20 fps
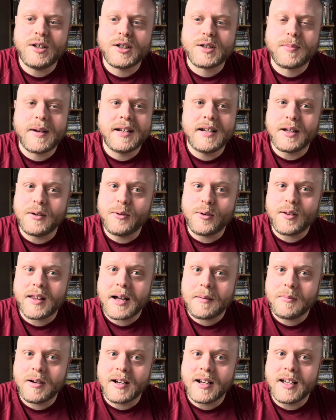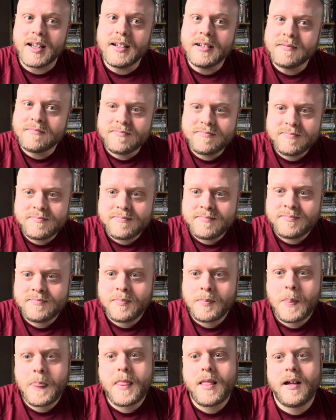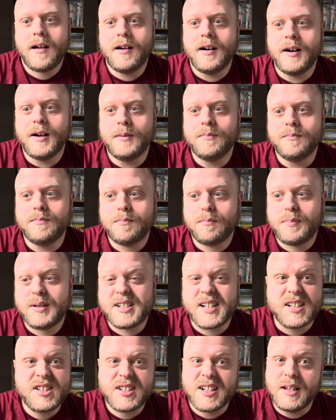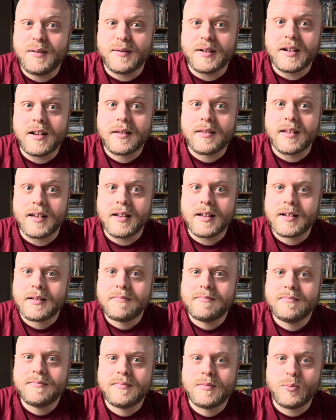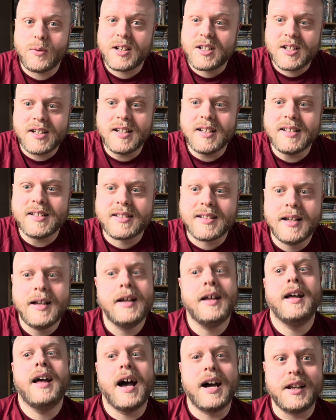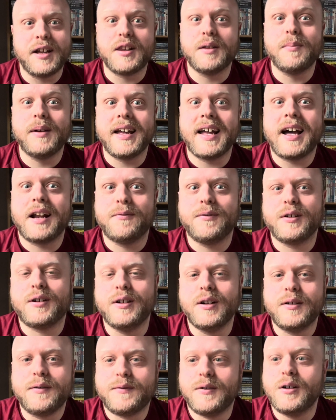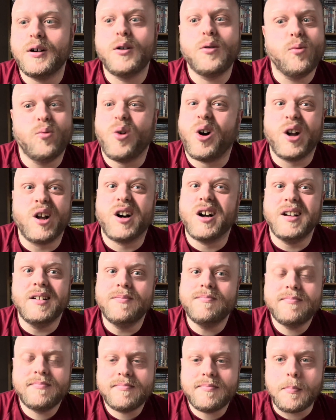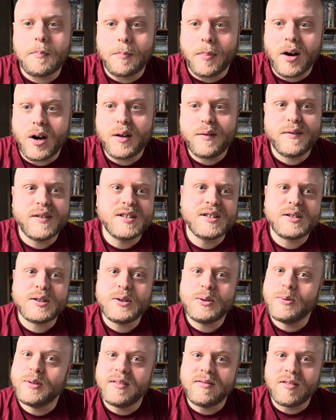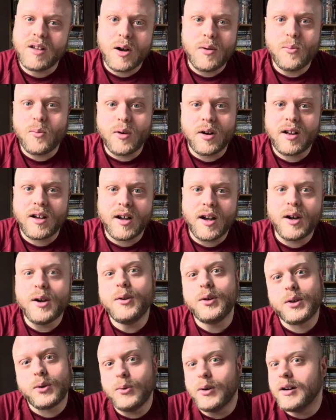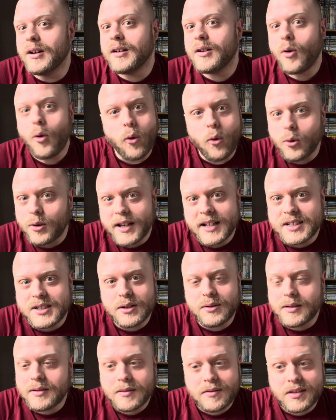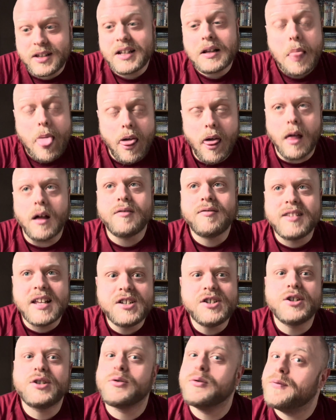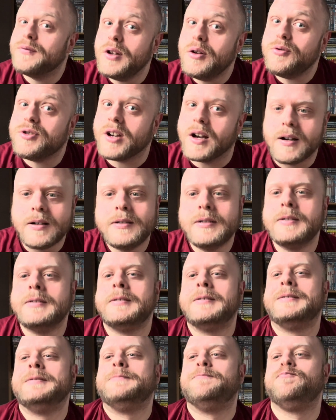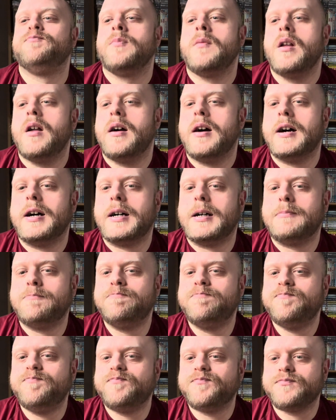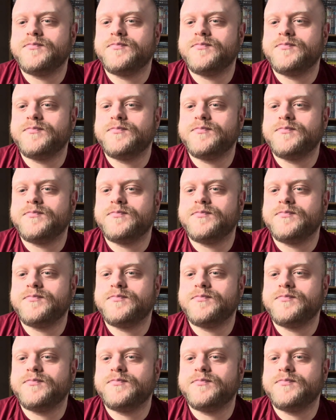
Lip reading: spending all that money potentially for nothing, which is another big advocate for why I buy physical and don't want to go to a all digital future. And